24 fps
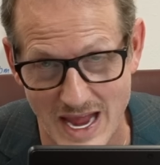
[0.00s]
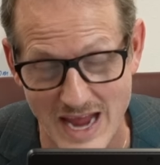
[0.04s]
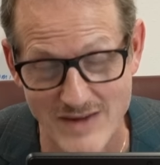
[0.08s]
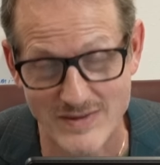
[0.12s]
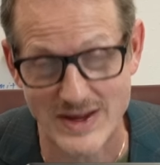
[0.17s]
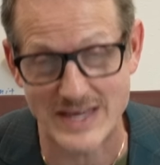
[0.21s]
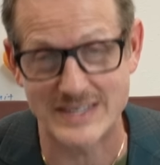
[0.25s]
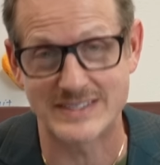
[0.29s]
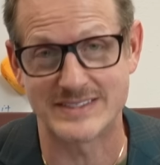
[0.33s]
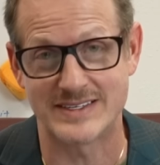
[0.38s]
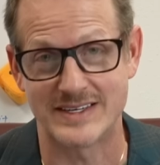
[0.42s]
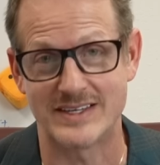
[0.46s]
I've
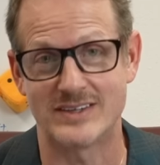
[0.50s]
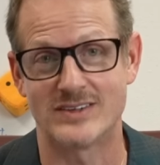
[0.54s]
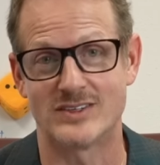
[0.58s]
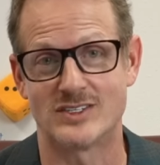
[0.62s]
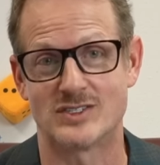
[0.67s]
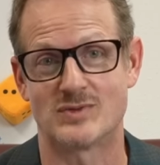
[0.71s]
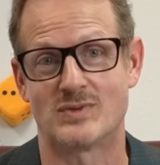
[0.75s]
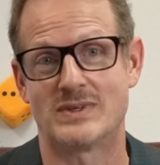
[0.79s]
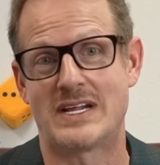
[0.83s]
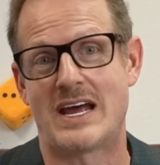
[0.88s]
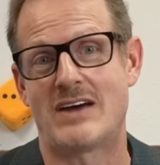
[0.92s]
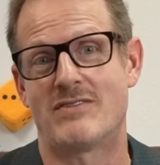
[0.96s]
had
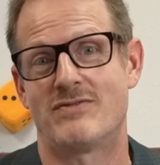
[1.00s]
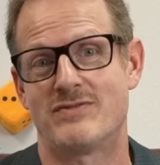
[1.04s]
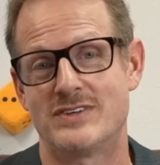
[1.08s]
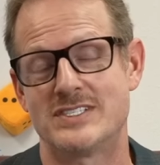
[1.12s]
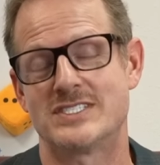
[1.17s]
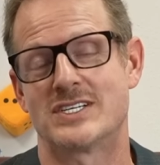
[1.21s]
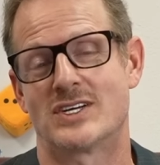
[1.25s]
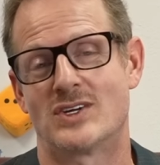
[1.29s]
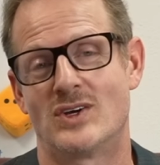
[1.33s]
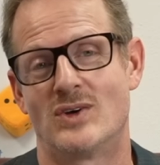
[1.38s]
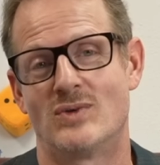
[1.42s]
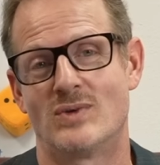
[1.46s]
dealers without
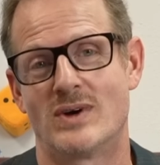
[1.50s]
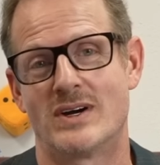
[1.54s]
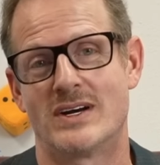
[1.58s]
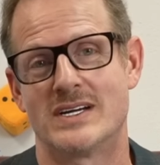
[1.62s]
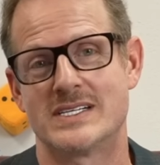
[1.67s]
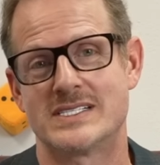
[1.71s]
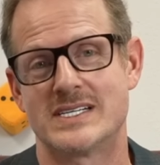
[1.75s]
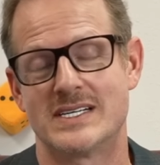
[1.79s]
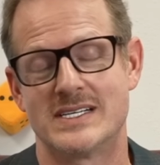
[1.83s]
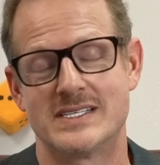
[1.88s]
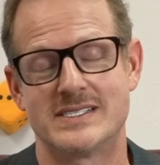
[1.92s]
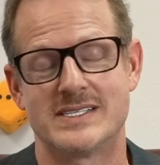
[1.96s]
physical
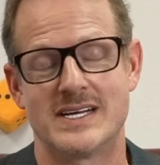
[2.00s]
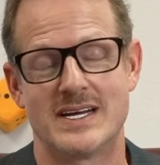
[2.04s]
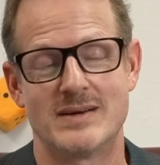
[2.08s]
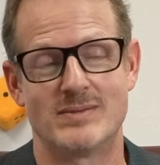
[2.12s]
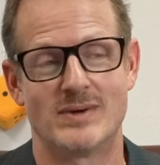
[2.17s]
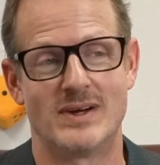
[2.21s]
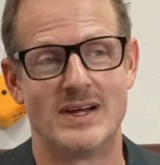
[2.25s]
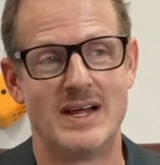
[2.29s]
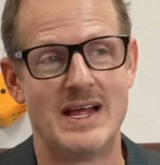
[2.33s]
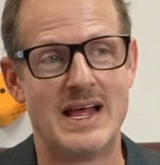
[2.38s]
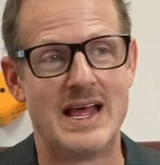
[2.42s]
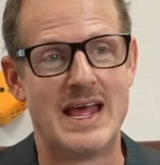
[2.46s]
awareness on the
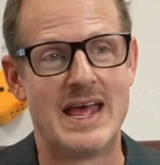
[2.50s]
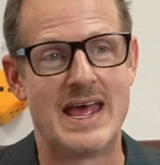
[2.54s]
table.